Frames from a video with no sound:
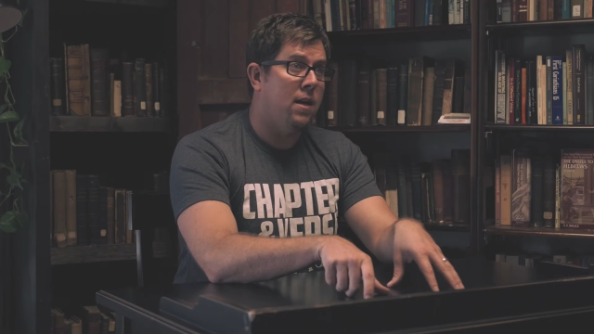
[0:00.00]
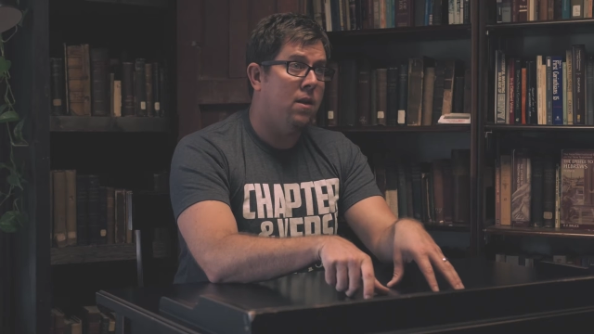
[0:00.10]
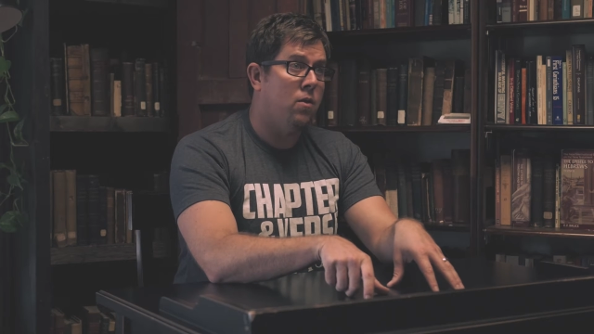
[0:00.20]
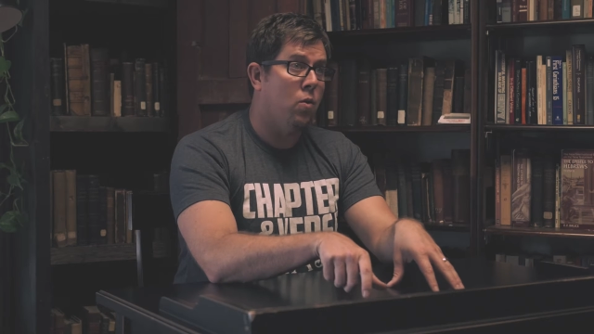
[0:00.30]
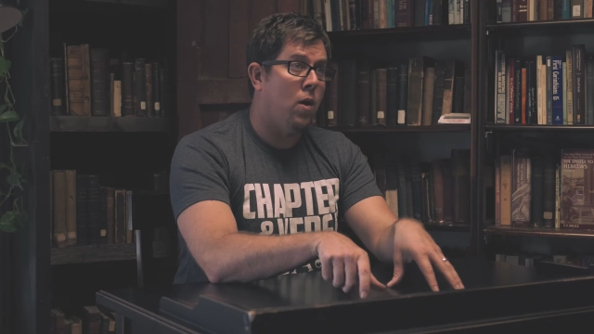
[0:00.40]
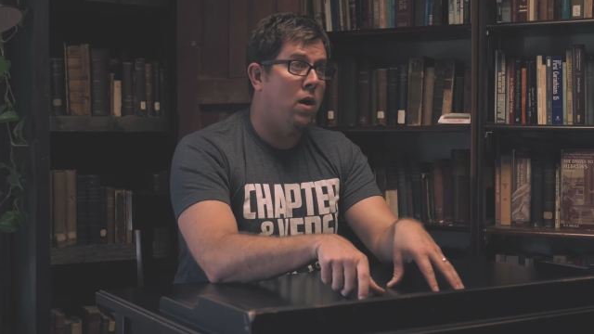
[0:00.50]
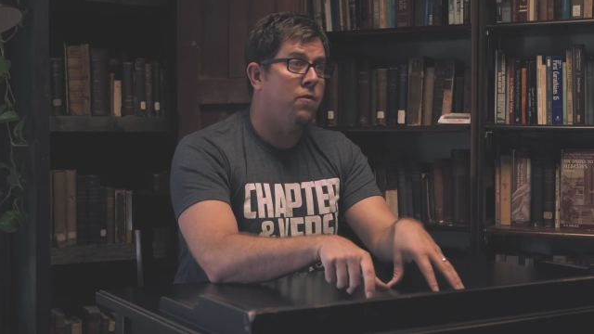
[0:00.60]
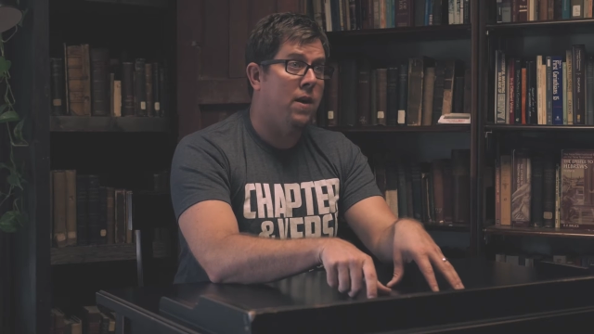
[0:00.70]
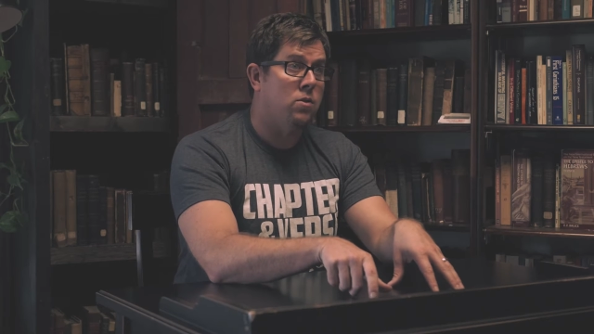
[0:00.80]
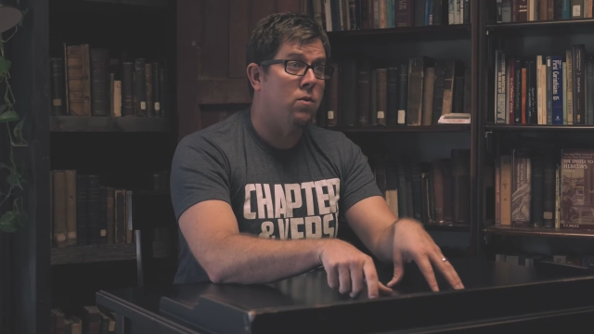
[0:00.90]
either
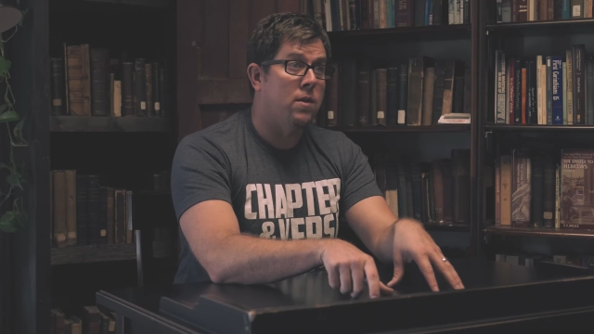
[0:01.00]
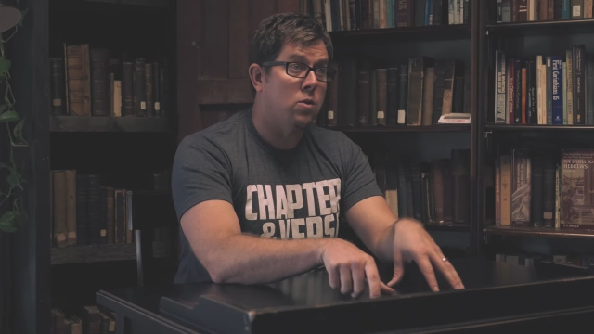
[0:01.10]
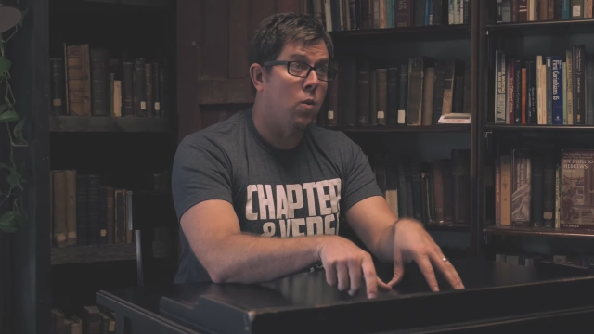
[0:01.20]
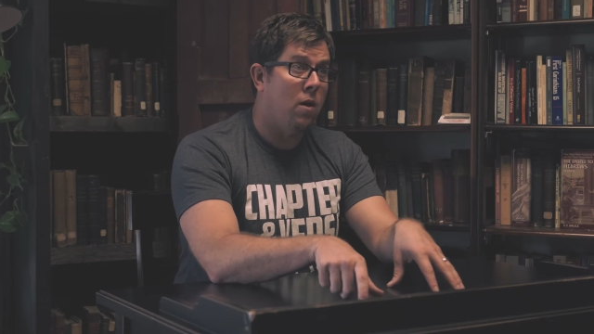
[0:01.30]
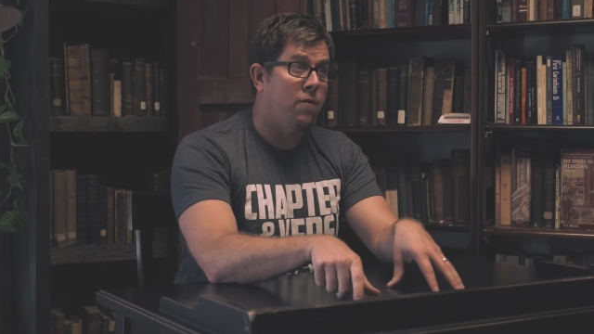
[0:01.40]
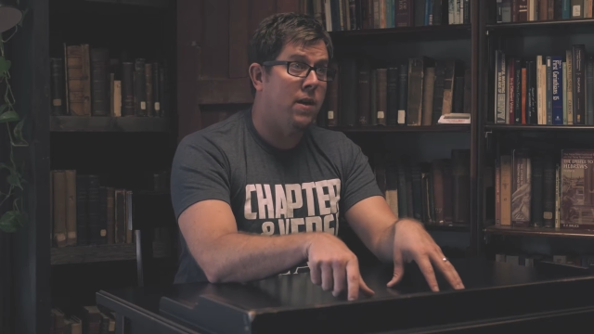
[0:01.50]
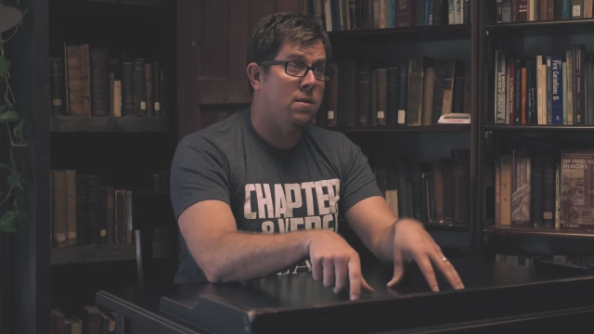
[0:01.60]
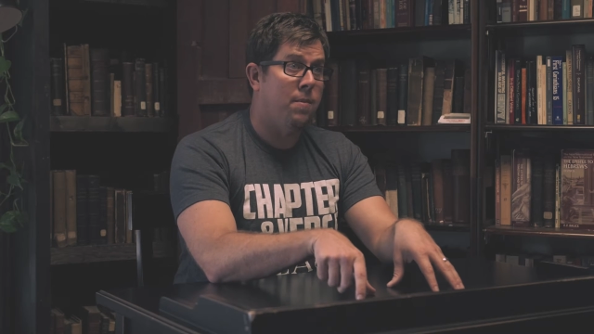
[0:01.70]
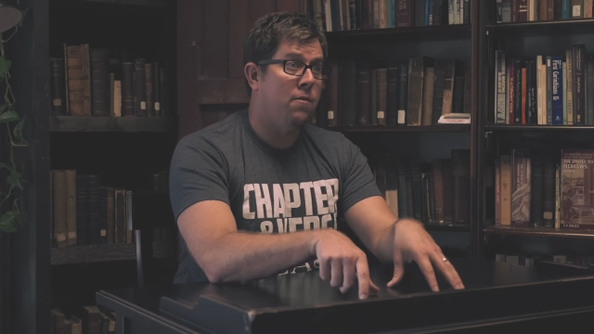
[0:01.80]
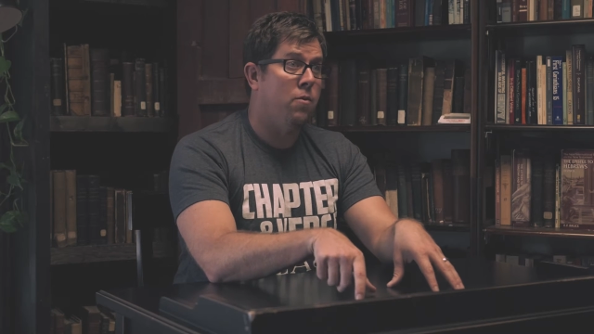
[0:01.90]
qualifies or disqualifies
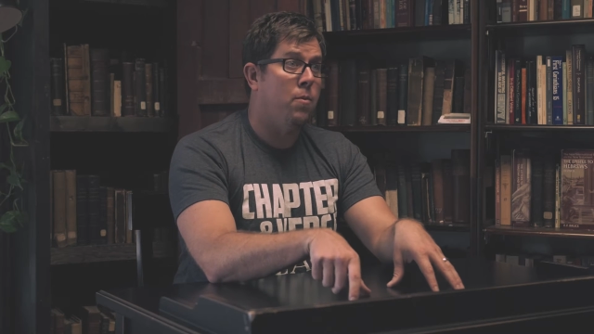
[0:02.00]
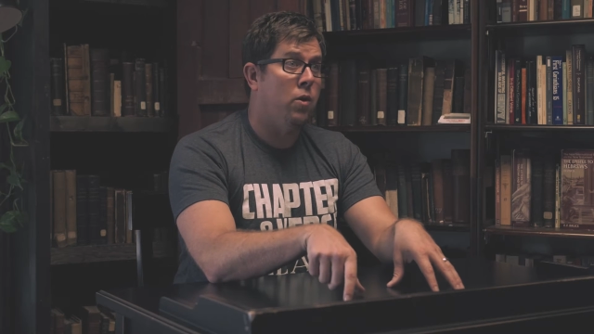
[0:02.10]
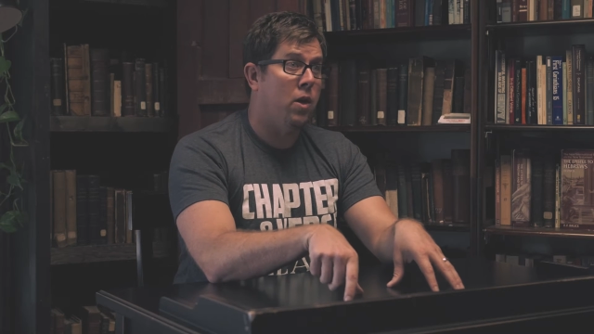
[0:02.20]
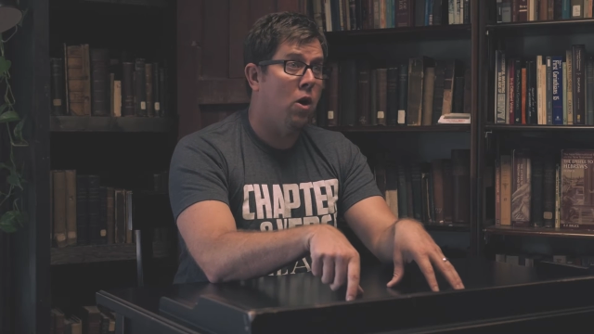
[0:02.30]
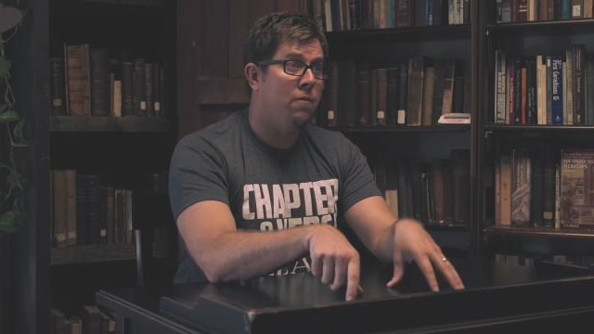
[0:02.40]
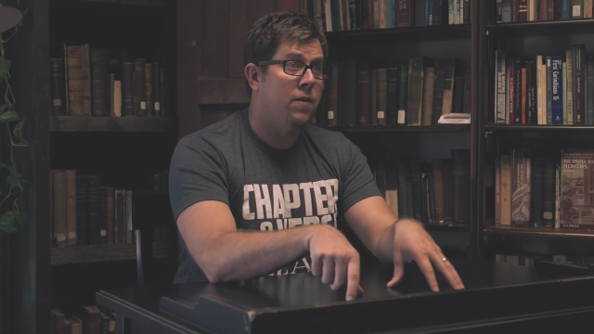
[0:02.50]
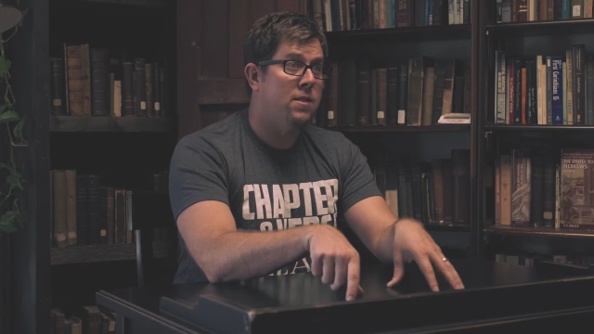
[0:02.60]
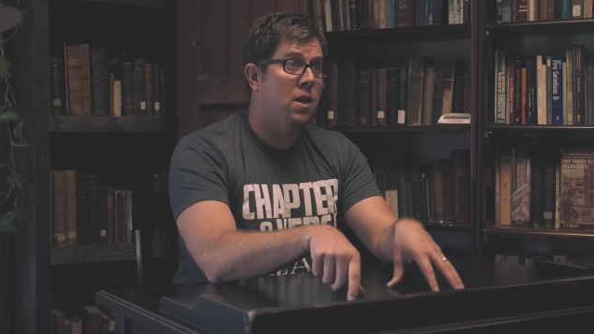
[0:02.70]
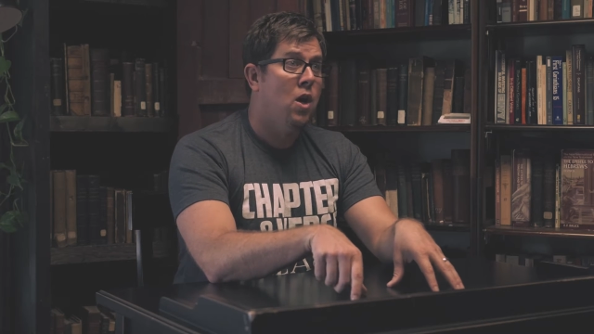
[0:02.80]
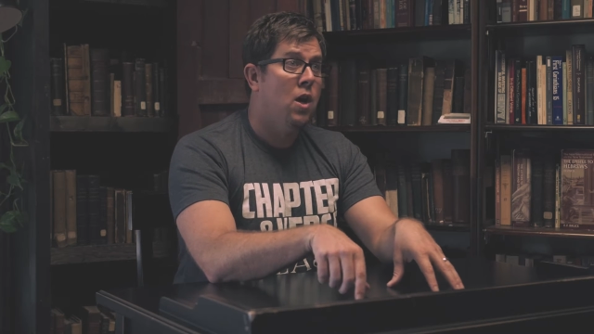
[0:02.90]
a man from holding office